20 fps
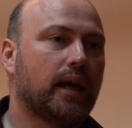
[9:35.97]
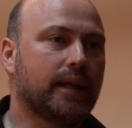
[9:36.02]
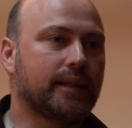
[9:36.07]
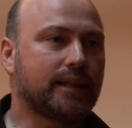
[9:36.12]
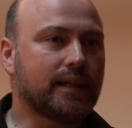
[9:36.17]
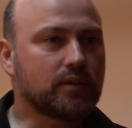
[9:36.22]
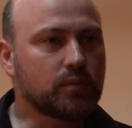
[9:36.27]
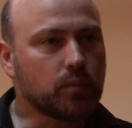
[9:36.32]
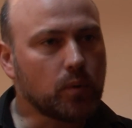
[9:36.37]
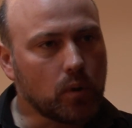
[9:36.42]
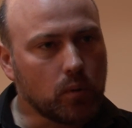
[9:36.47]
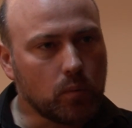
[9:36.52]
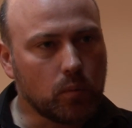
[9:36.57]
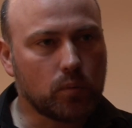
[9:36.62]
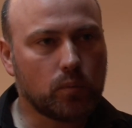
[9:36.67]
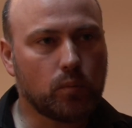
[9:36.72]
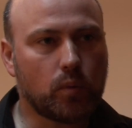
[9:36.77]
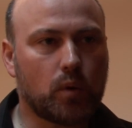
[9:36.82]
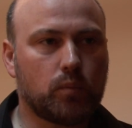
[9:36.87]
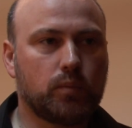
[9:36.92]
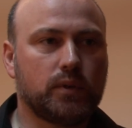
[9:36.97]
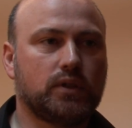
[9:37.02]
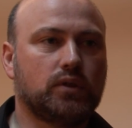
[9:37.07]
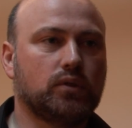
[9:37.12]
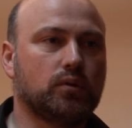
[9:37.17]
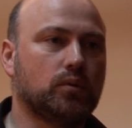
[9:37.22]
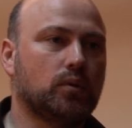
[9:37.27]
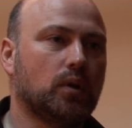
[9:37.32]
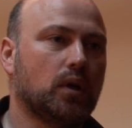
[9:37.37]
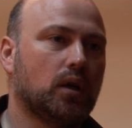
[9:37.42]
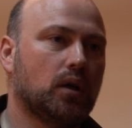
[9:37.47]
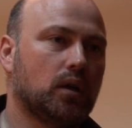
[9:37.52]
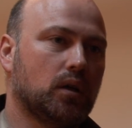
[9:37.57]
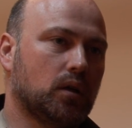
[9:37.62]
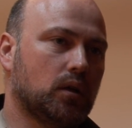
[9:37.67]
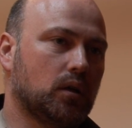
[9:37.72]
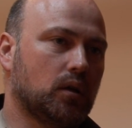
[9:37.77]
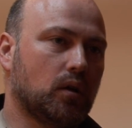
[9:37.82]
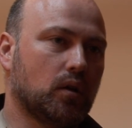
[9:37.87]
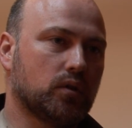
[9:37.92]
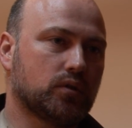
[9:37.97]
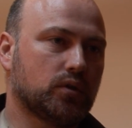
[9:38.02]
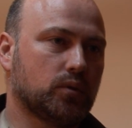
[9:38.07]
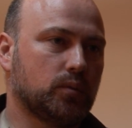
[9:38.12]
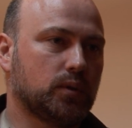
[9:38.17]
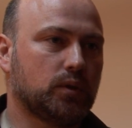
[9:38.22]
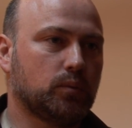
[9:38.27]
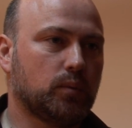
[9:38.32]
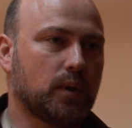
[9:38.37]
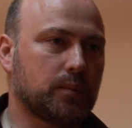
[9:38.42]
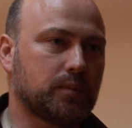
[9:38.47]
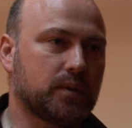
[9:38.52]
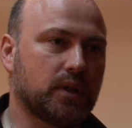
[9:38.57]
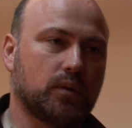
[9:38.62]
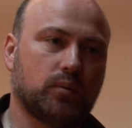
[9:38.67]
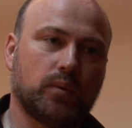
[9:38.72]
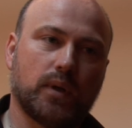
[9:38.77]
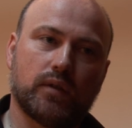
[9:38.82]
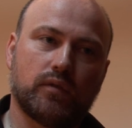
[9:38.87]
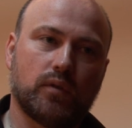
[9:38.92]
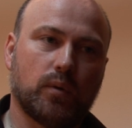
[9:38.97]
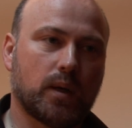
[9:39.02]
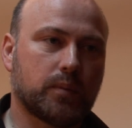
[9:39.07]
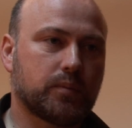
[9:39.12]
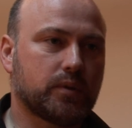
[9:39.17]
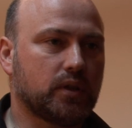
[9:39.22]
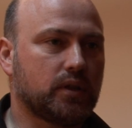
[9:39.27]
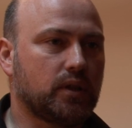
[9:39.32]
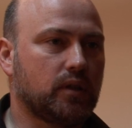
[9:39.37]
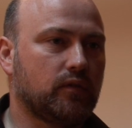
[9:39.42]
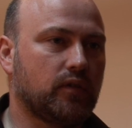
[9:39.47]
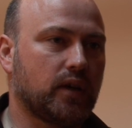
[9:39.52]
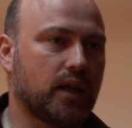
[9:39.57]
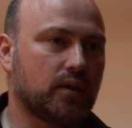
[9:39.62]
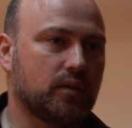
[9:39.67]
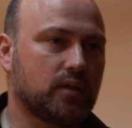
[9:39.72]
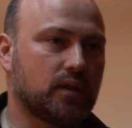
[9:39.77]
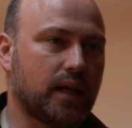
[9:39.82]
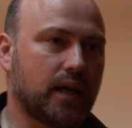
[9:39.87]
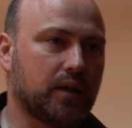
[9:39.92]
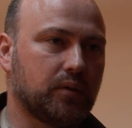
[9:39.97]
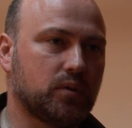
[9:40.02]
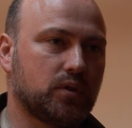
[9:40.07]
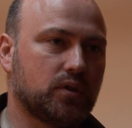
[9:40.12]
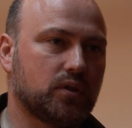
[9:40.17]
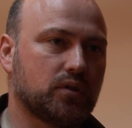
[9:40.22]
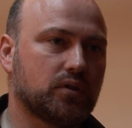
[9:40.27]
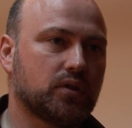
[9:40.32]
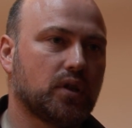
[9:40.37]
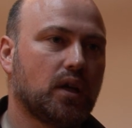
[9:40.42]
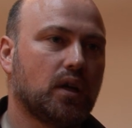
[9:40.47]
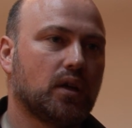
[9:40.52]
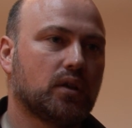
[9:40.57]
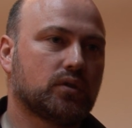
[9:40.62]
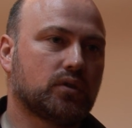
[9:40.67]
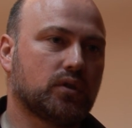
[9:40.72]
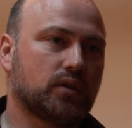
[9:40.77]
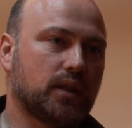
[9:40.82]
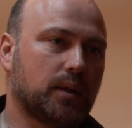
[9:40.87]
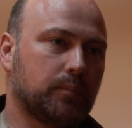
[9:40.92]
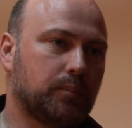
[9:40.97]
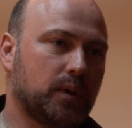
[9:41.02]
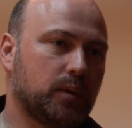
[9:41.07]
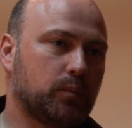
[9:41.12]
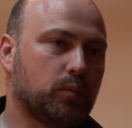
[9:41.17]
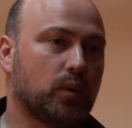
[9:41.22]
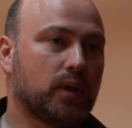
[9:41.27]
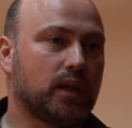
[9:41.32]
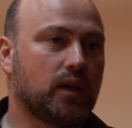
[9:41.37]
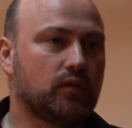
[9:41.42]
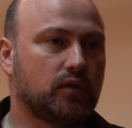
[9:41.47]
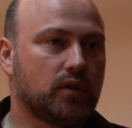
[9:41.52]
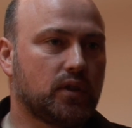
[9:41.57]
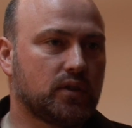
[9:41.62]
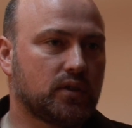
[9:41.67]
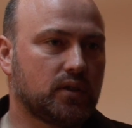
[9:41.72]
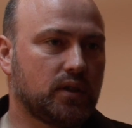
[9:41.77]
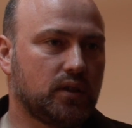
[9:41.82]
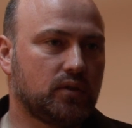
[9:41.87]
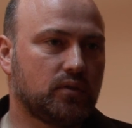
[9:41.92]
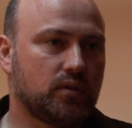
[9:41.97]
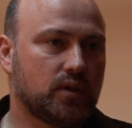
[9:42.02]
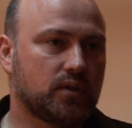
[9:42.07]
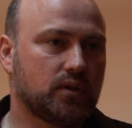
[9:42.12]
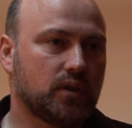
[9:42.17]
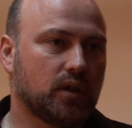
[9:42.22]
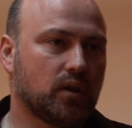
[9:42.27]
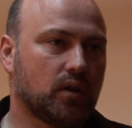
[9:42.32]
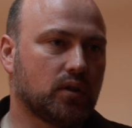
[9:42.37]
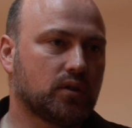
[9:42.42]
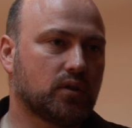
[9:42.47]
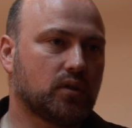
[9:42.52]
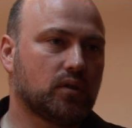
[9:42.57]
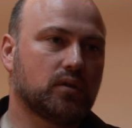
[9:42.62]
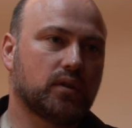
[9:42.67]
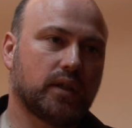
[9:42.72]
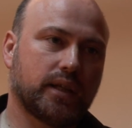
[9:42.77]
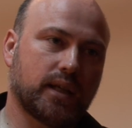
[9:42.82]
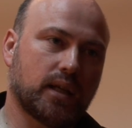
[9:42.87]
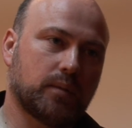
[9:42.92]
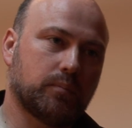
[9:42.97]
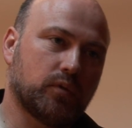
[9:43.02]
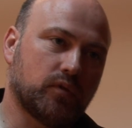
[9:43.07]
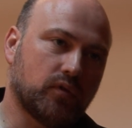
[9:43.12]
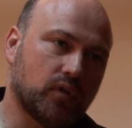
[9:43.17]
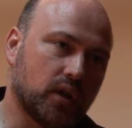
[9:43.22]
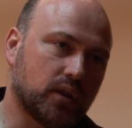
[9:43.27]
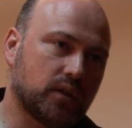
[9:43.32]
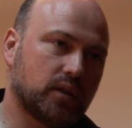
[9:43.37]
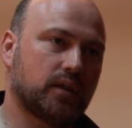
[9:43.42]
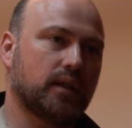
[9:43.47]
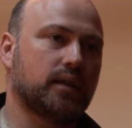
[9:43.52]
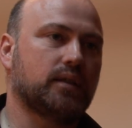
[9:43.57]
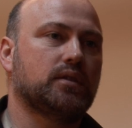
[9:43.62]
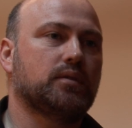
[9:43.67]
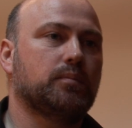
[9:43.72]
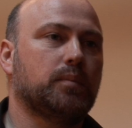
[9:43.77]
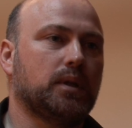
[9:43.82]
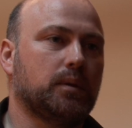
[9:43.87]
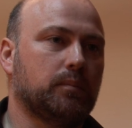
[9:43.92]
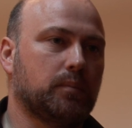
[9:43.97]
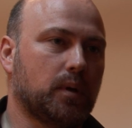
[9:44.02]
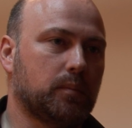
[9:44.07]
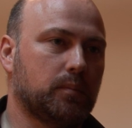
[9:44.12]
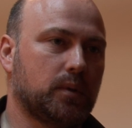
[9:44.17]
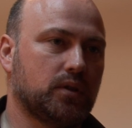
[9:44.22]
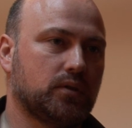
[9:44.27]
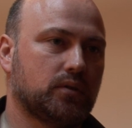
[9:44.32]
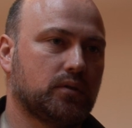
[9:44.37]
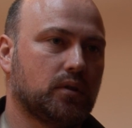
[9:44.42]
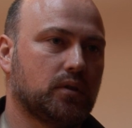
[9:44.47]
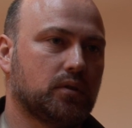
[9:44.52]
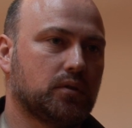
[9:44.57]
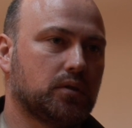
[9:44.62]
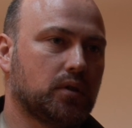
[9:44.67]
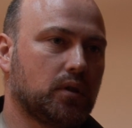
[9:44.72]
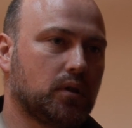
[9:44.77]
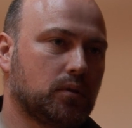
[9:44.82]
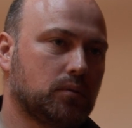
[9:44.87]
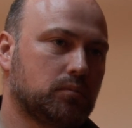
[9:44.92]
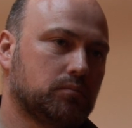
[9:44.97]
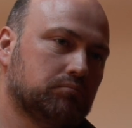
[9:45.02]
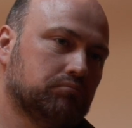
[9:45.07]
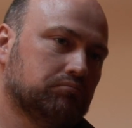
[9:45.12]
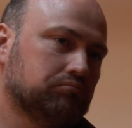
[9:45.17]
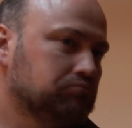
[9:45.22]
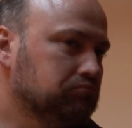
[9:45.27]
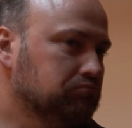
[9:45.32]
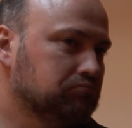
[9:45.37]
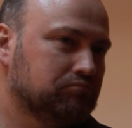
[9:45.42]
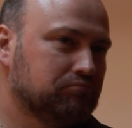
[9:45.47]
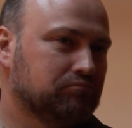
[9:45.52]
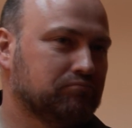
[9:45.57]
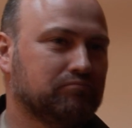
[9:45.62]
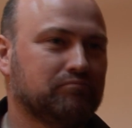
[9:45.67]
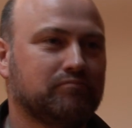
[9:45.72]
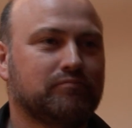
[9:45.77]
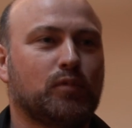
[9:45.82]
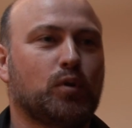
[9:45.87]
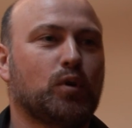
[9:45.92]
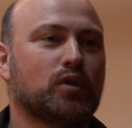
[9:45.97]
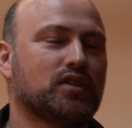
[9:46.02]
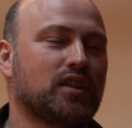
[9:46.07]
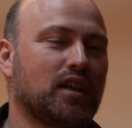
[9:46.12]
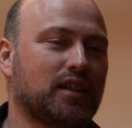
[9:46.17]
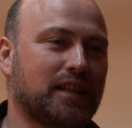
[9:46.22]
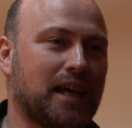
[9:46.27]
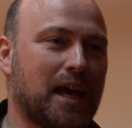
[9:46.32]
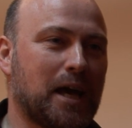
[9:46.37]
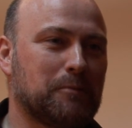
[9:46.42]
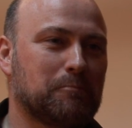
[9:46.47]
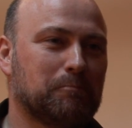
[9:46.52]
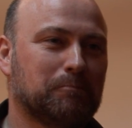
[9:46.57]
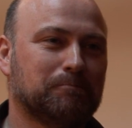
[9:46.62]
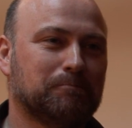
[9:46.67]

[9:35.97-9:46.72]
And that's what we do also with the website. We have the website in various languages so that people, whenever there is an interesting article, they can provide it and it's being published. So it works like that.